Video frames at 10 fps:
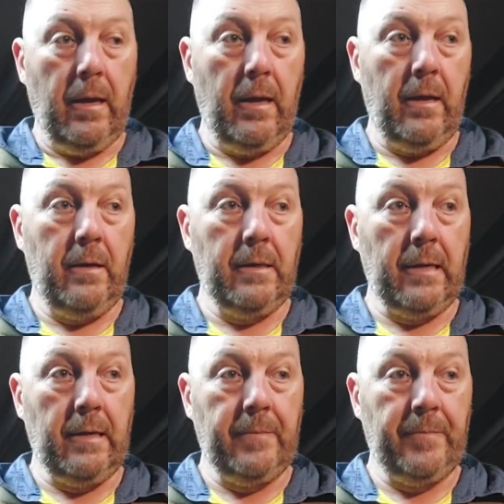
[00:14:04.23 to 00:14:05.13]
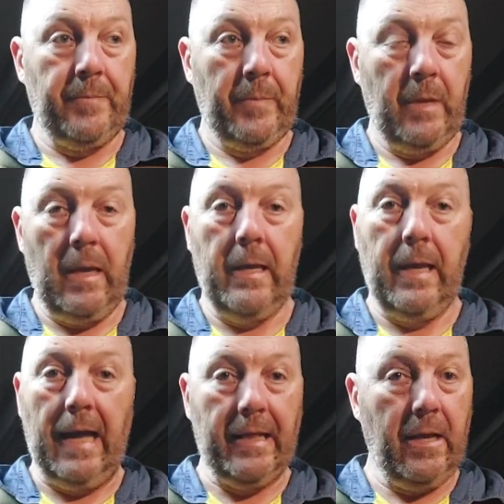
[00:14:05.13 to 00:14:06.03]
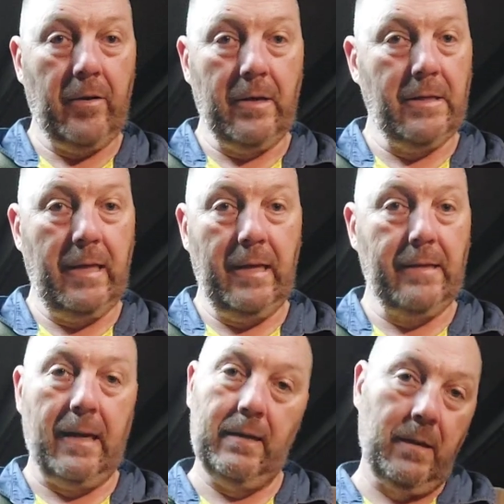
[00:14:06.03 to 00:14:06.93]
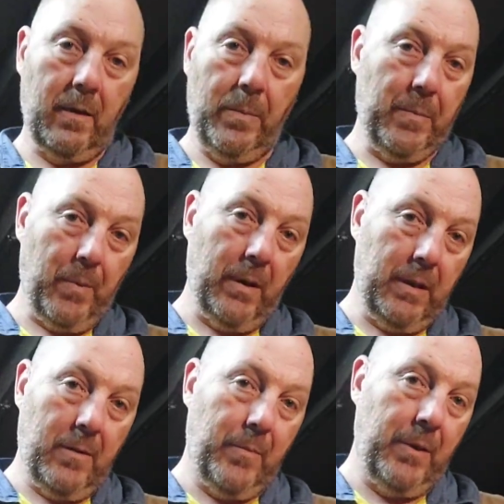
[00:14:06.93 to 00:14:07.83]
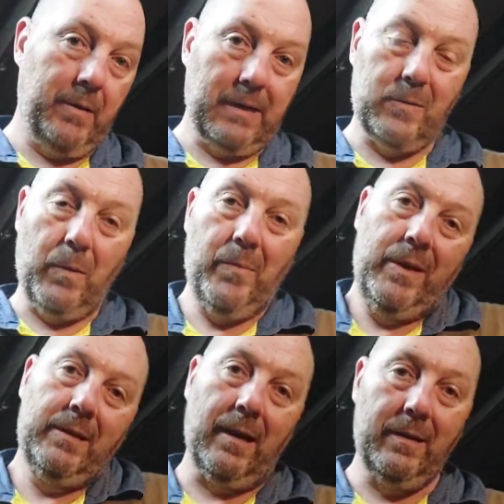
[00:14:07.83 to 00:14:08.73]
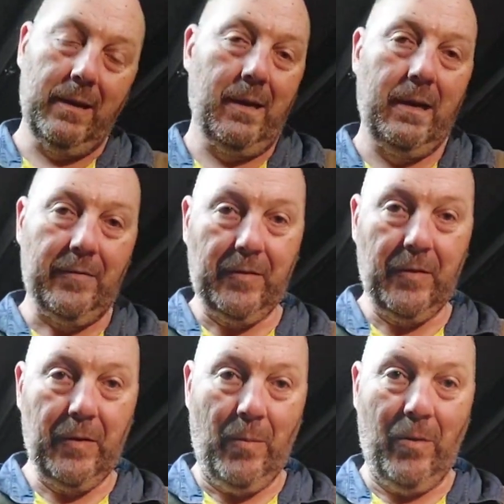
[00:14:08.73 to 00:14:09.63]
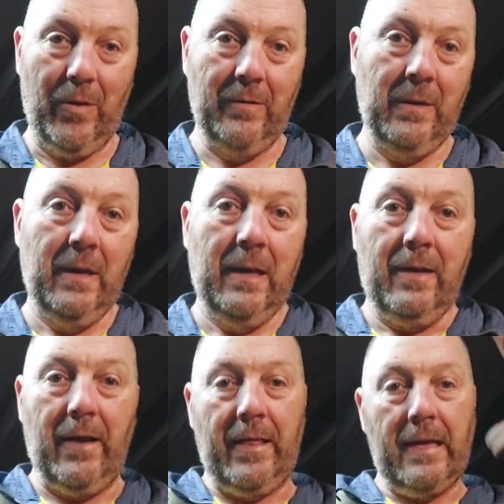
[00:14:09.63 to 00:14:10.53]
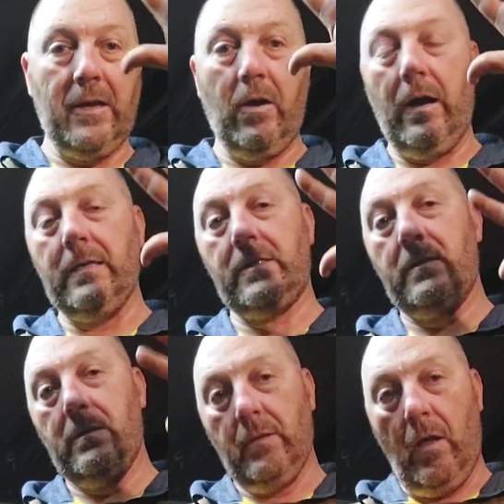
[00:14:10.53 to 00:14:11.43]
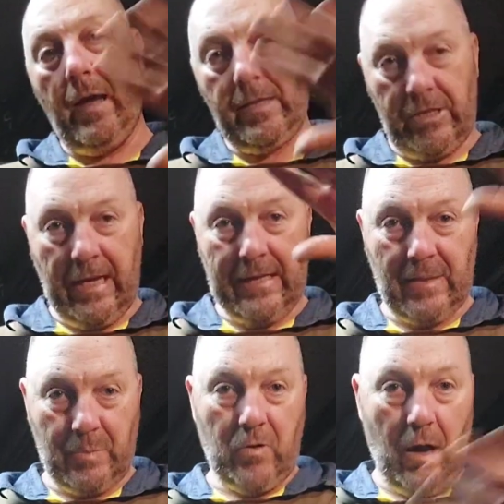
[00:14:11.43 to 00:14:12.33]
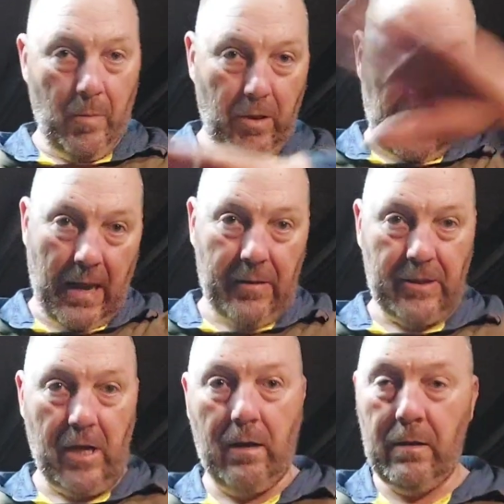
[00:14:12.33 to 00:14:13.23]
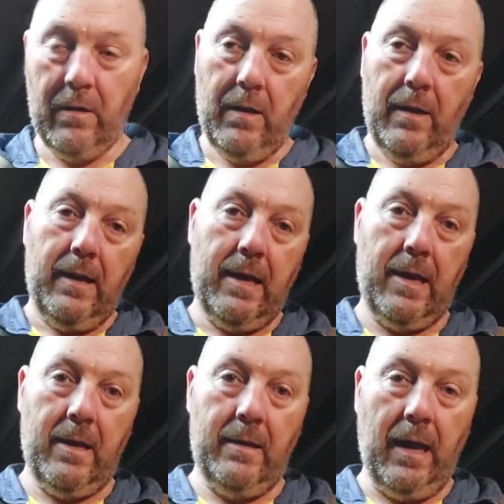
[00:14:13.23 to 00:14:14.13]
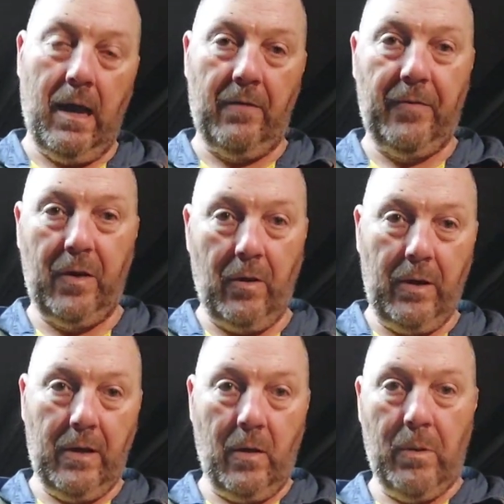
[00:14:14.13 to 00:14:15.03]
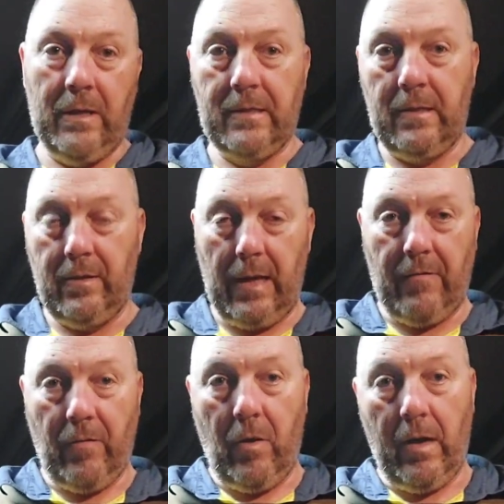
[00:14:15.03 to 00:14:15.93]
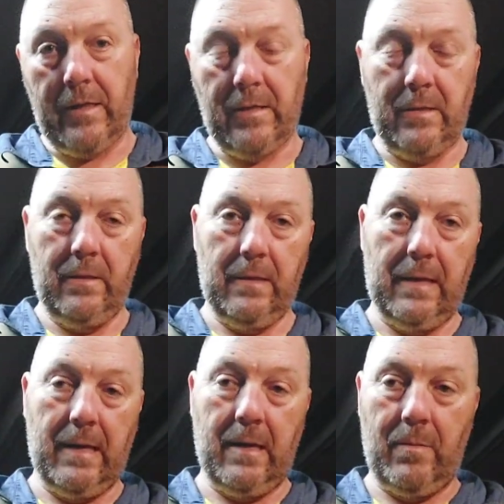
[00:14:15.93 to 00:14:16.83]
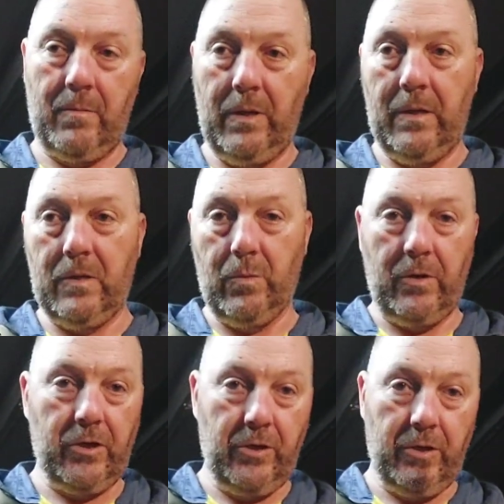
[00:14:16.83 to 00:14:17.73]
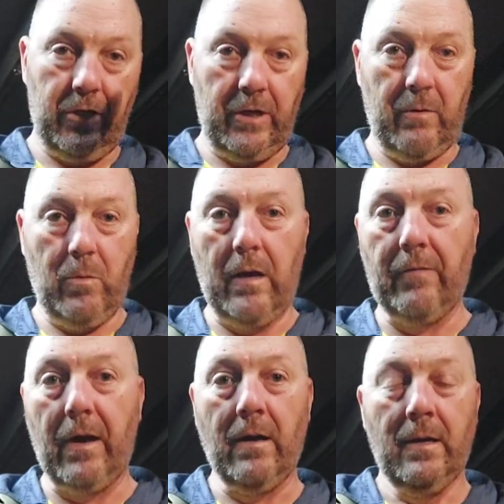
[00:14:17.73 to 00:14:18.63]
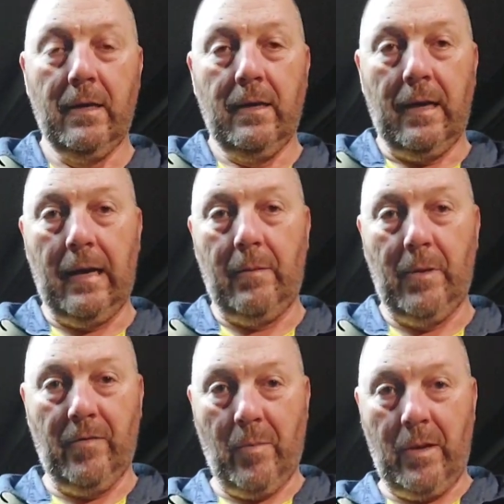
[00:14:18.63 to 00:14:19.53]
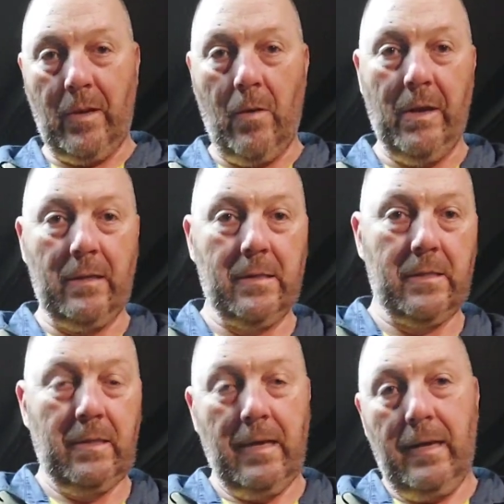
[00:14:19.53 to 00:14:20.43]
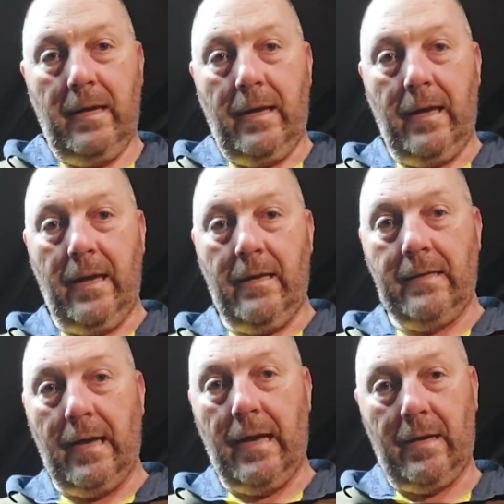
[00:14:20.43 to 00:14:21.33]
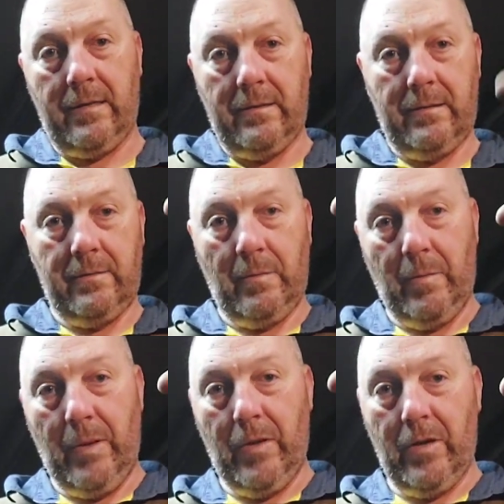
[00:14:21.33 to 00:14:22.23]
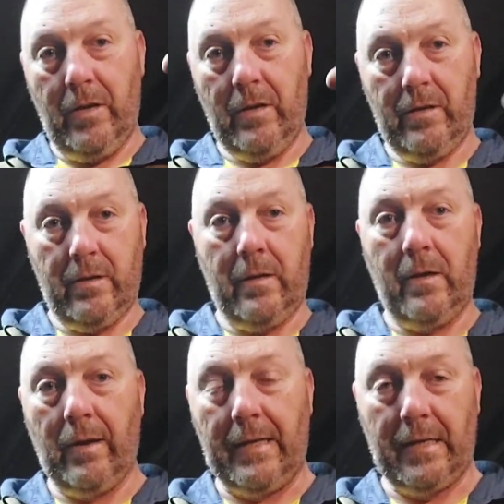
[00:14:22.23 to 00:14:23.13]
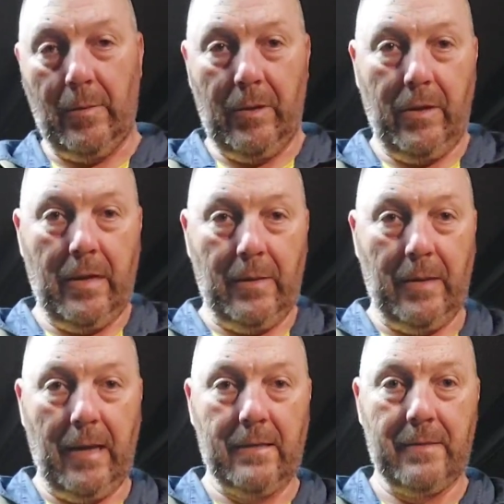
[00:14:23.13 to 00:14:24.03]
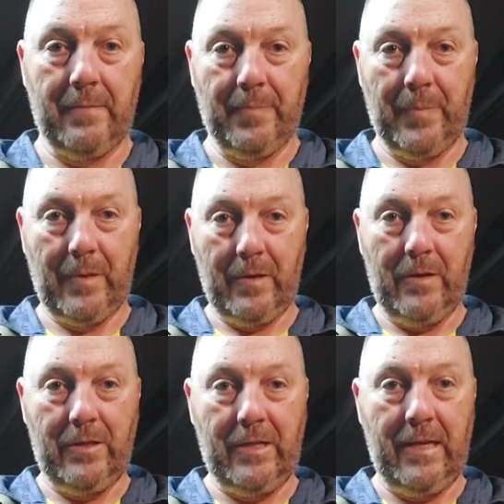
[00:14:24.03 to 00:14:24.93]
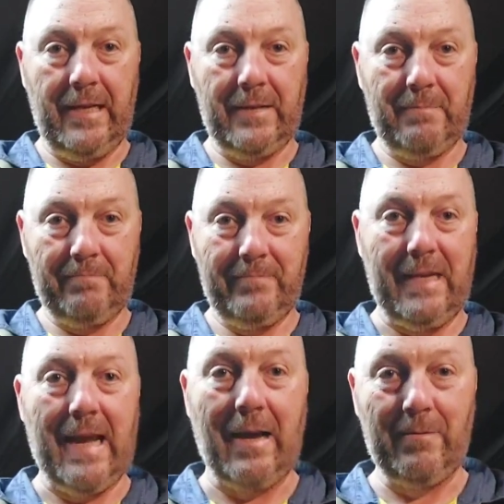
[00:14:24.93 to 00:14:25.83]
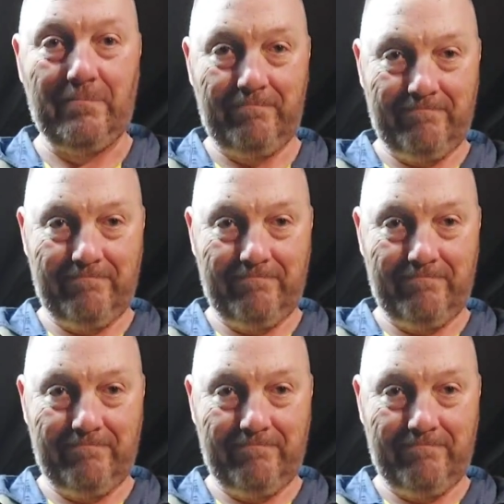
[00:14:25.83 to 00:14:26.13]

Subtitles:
And yeah, get out there, guys, and get it done little bit by little bit. That's one bit done. You don't have to do it tomorrow. All right, thank you, guys. Like, share, subscribe, all that other junk. And if you got any comments and advice, you just want to shoot the shit, whatever, leave them in the comments. And be good, and I'll catch up with you in a couple of days. Cheers. Ciao.